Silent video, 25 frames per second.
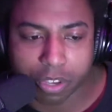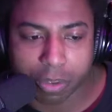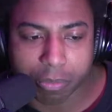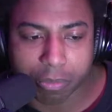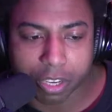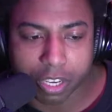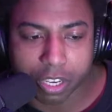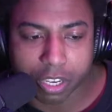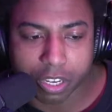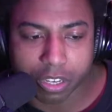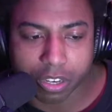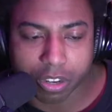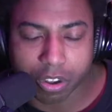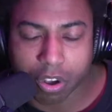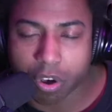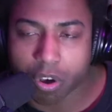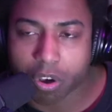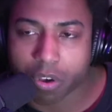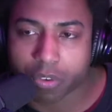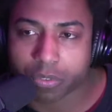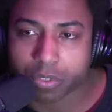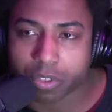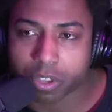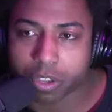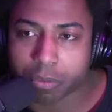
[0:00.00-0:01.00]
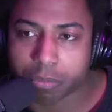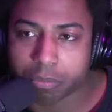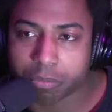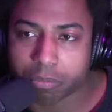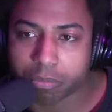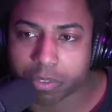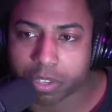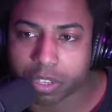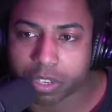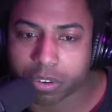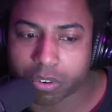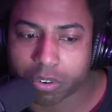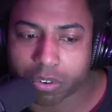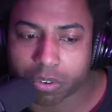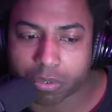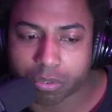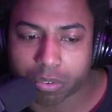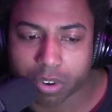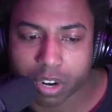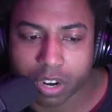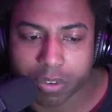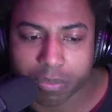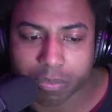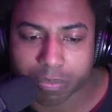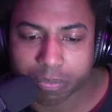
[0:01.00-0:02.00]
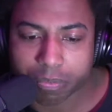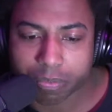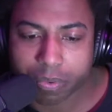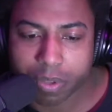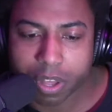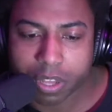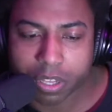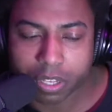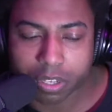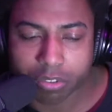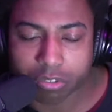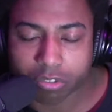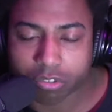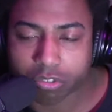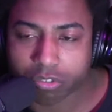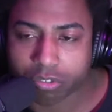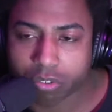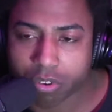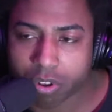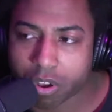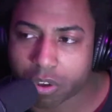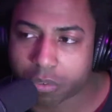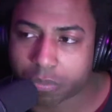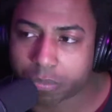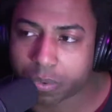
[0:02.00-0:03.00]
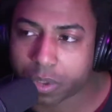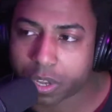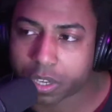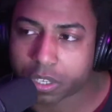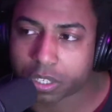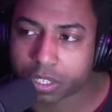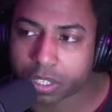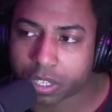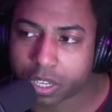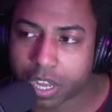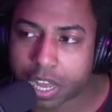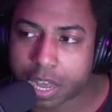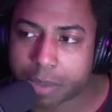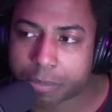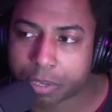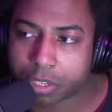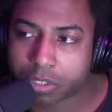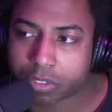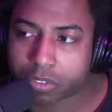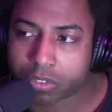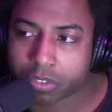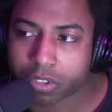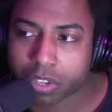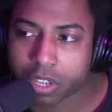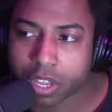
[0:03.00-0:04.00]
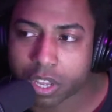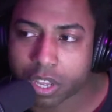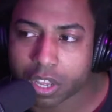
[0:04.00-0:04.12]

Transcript: I mean, all of them in their own right, fucking strong fucking comics.